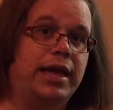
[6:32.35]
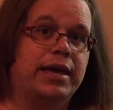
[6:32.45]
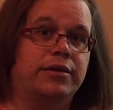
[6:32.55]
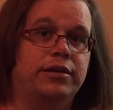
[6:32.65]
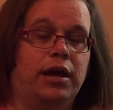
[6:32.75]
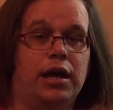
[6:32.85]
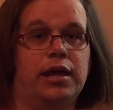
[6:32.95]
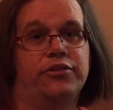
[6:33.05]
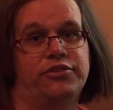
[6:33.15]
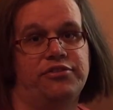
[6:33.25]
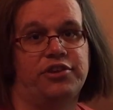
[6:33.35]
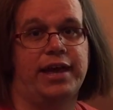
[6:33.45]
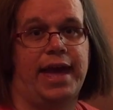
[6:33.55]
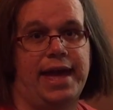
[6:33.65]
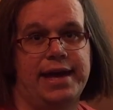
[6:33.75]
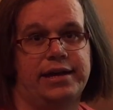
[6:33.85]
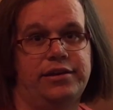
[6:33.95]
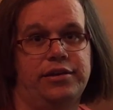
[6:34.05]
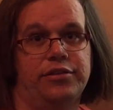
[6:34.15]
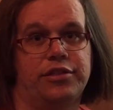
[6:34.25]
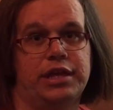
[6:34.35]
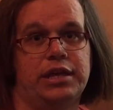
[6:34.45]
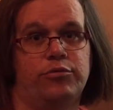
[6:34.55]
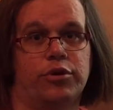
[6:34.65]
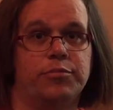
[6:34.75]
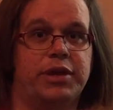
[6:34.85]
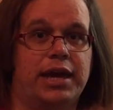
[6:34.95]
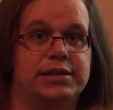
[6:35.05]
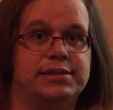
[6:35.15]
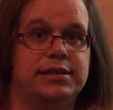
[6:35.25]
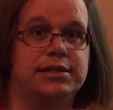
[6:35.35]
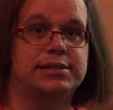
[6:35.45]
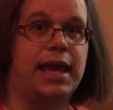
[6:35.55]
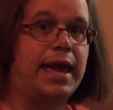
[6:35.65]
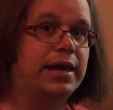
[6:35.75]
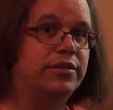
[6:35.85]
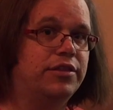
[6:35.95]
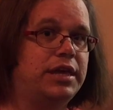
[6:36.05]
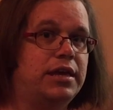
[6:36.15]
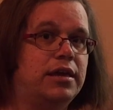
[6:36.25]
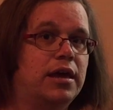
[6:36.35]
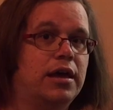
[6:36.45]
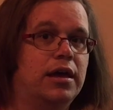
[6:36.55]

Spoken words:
And since I add the worm castings and the